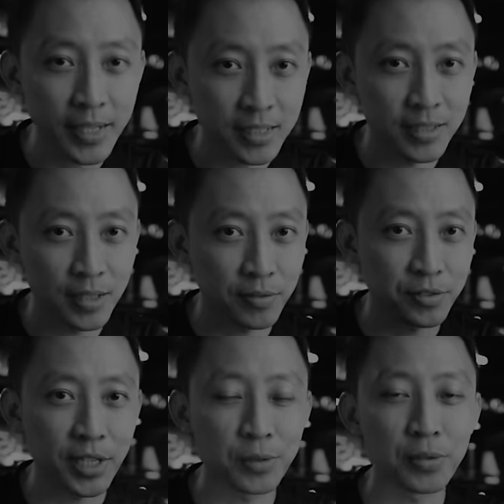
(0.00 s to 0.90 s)
lights instead of
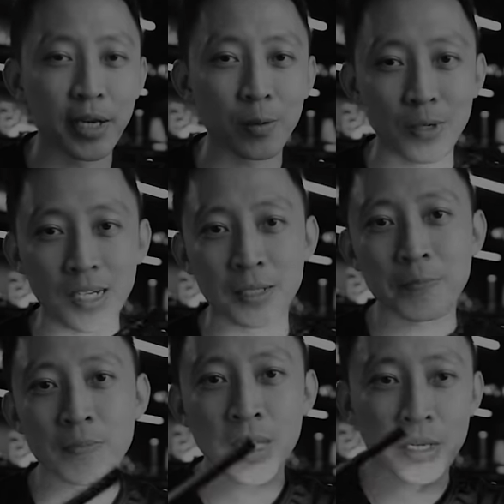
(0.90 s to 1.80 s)
trying to get one
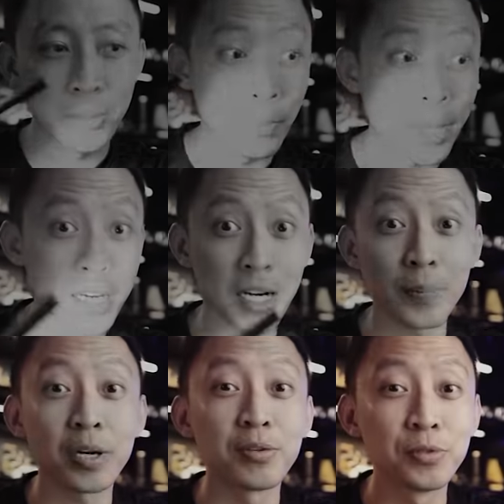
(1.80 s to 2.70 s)
mega
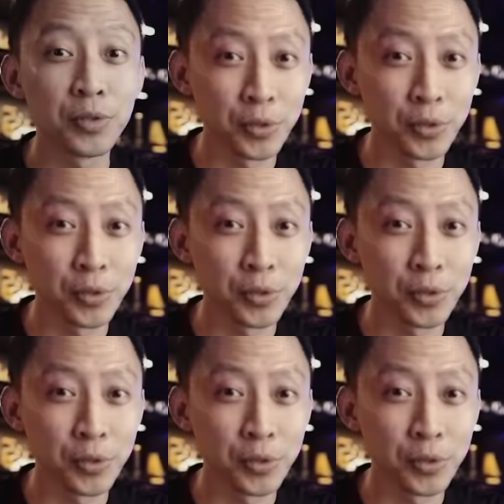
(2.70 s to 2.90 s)
powerful